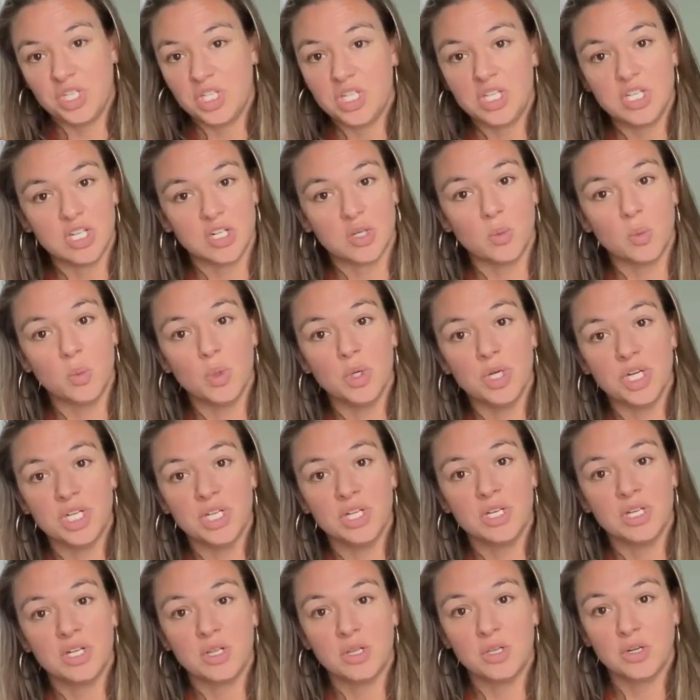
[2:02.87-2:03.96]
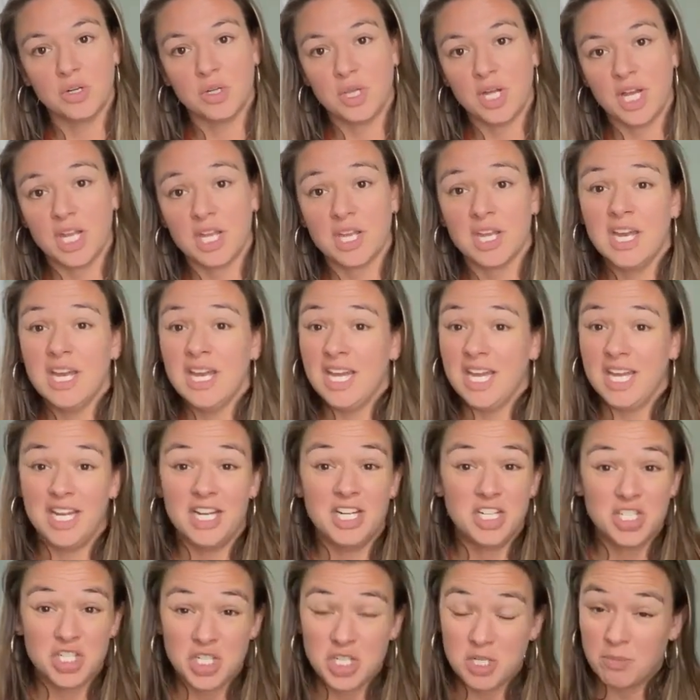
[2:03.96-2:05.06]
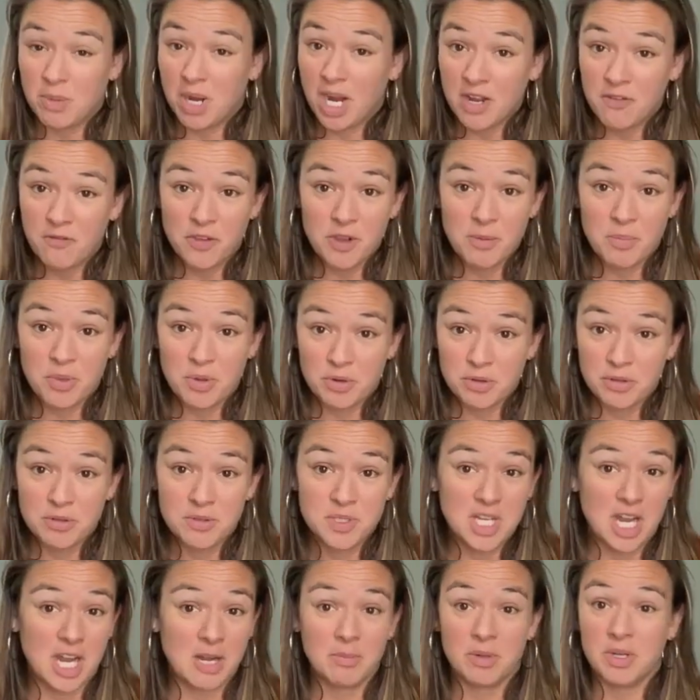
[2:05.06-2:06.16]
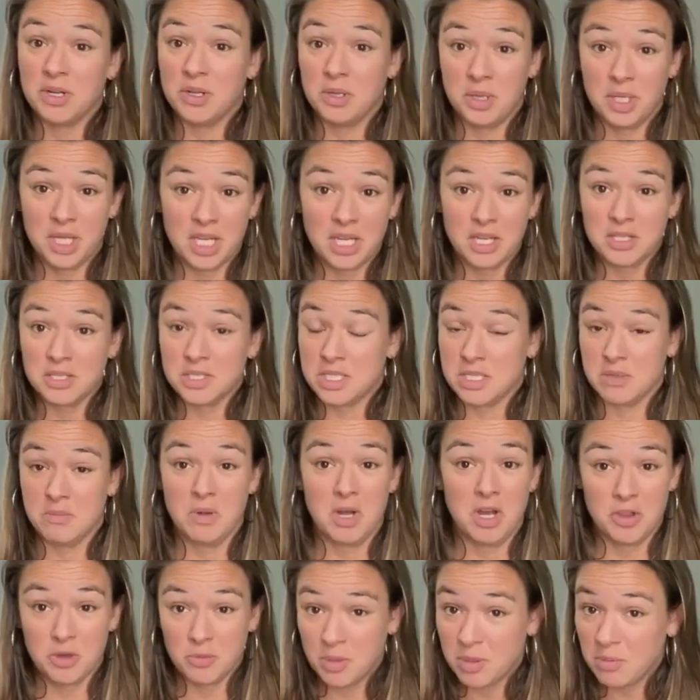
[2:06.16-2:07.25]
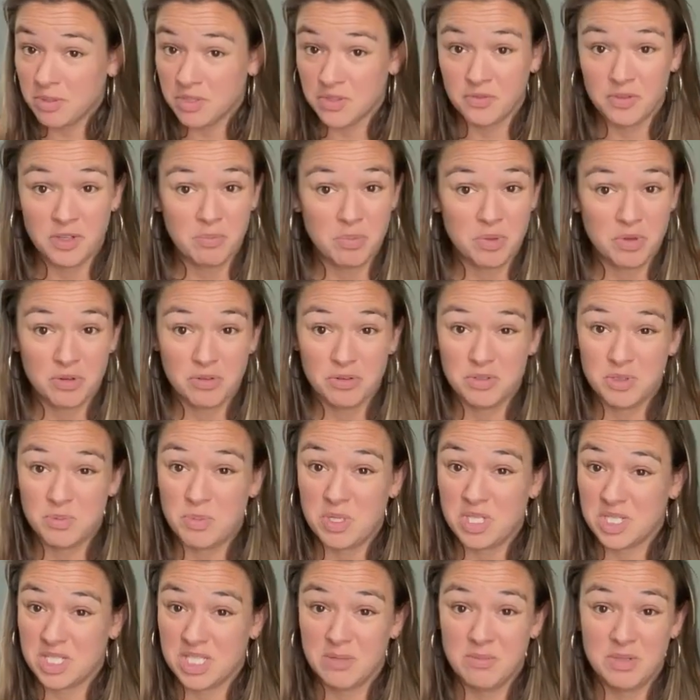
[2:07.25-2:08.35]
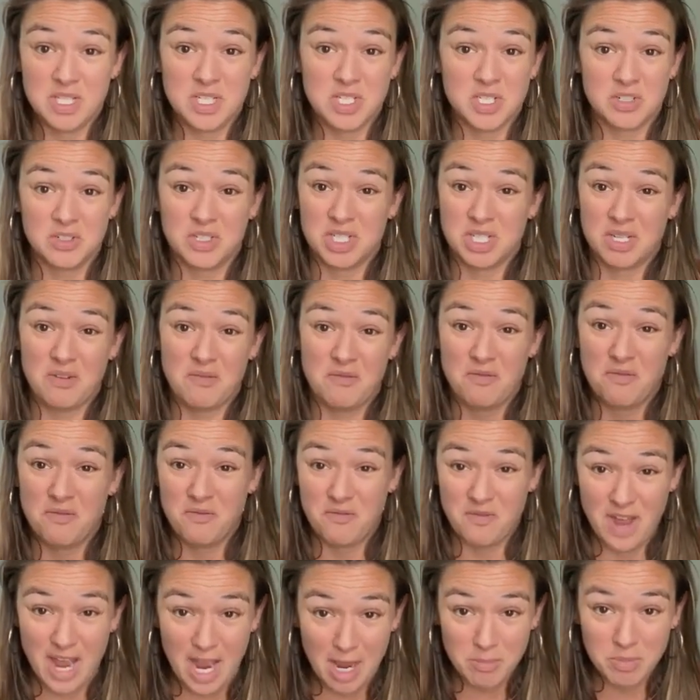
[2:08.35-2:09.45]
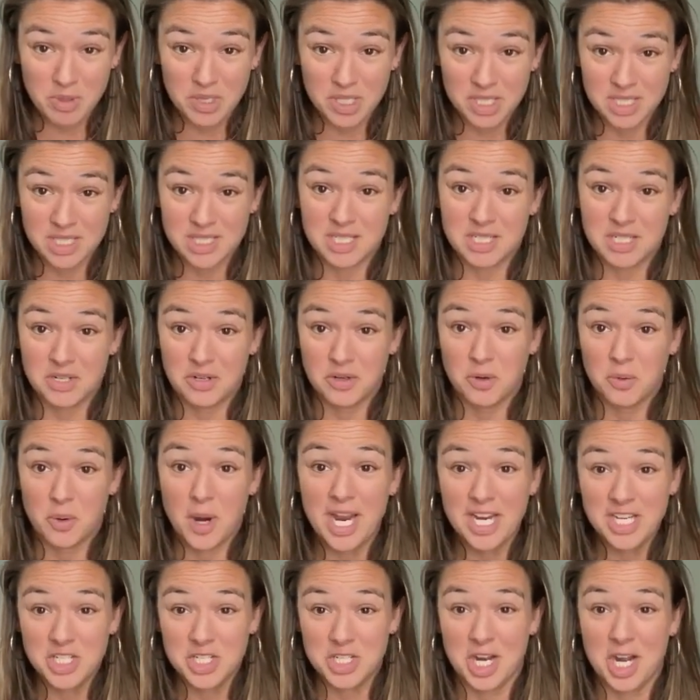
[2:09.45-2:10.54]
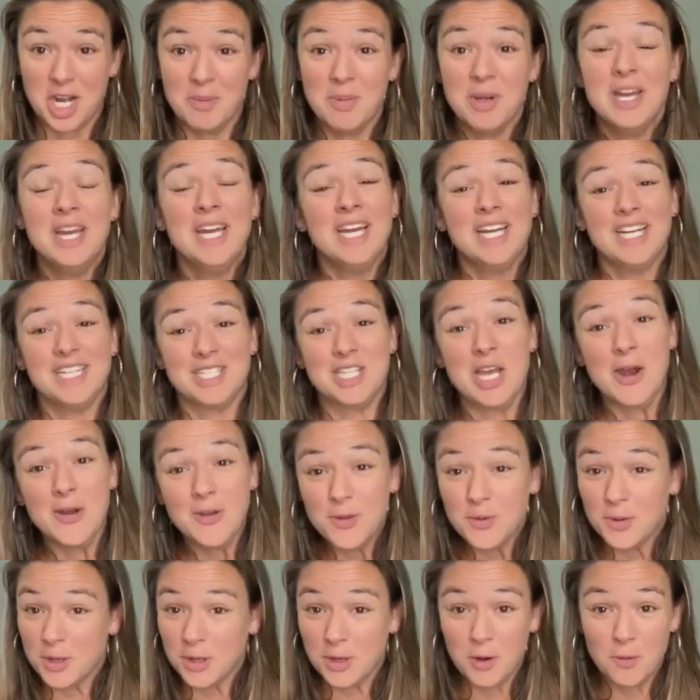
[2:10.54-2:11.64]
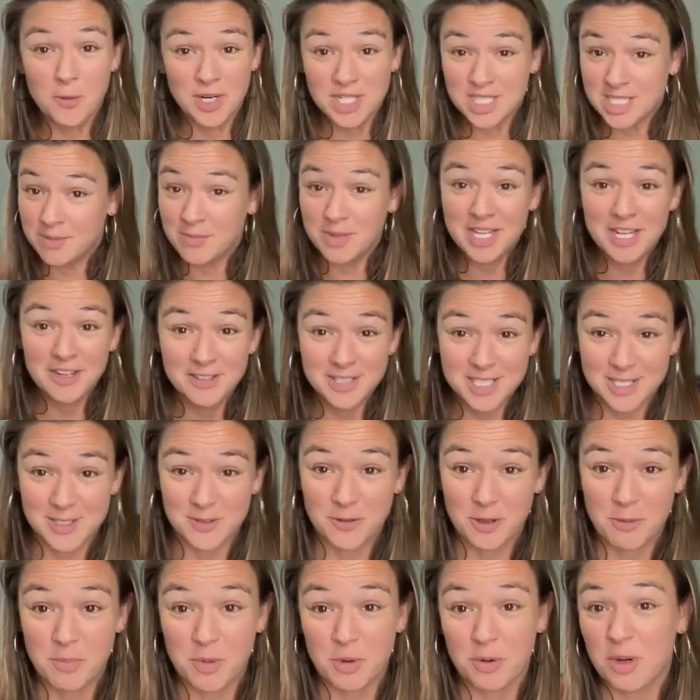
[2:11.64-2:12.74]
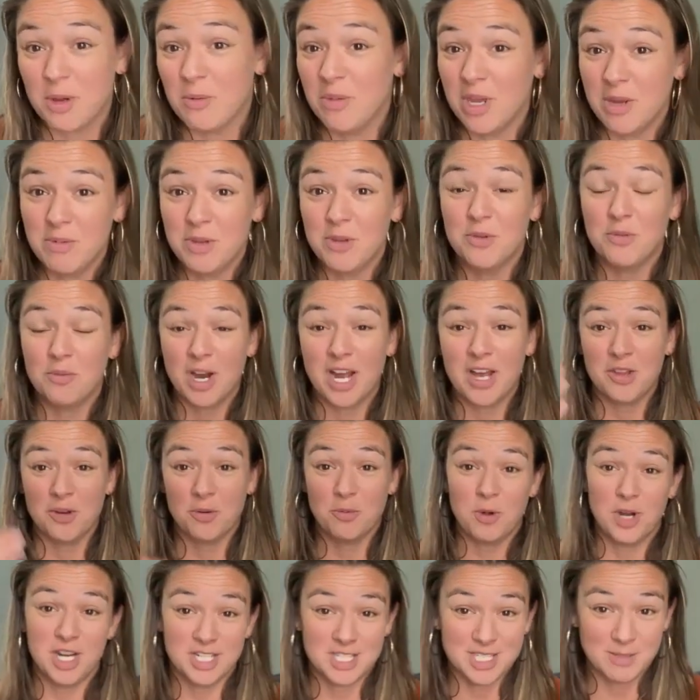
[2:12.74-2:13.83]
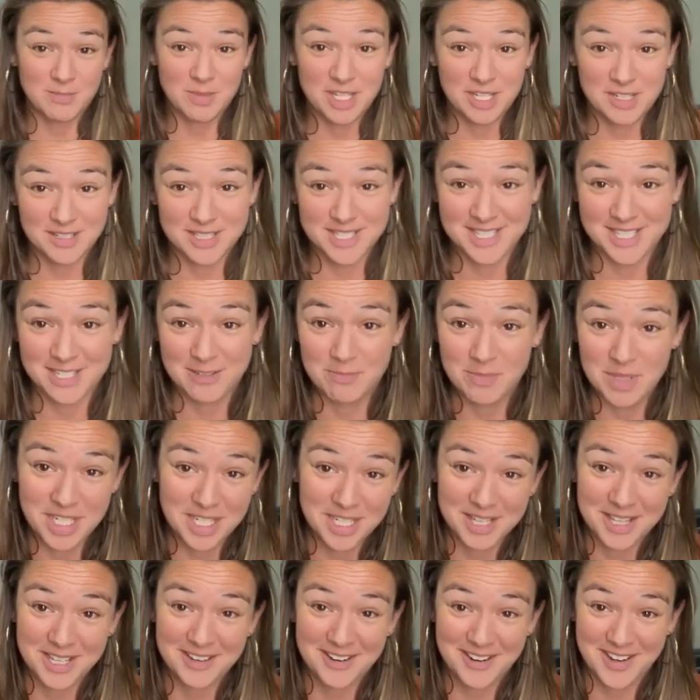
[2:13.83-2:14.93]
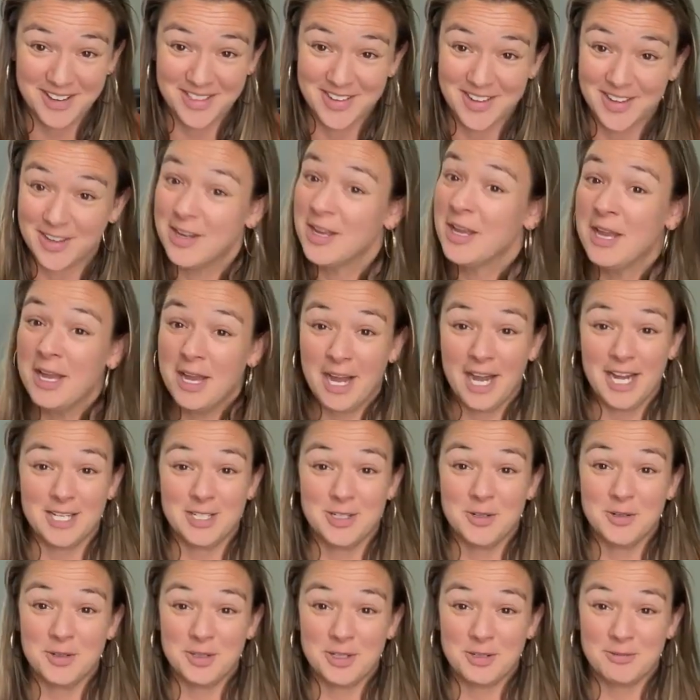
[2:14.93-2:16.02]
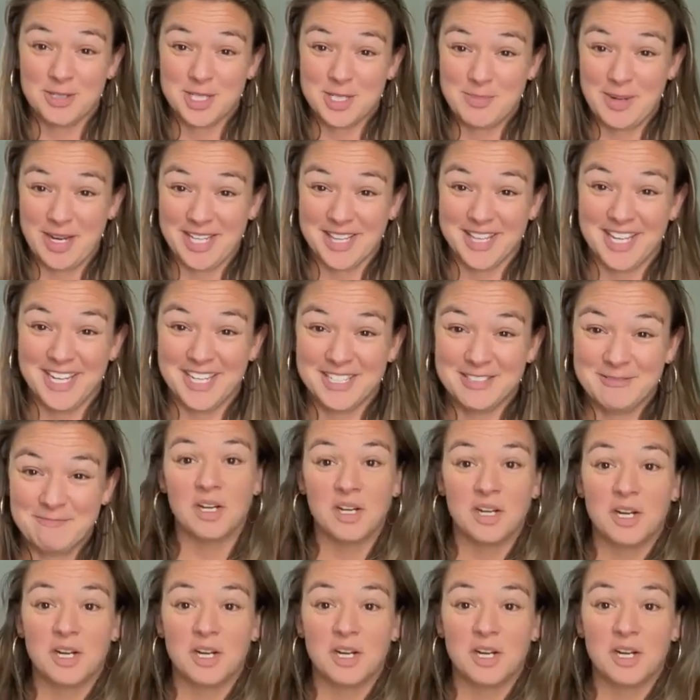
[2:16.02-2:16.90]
the year would look like. In addition to my flip throughs, I'm gonna link some other people's flip throughs because some of these are just fabulous. They did a great job. And so you can go watch somebody else's flip through. And maybe you'd rather watch somebody else than me, the author. I totally respect that.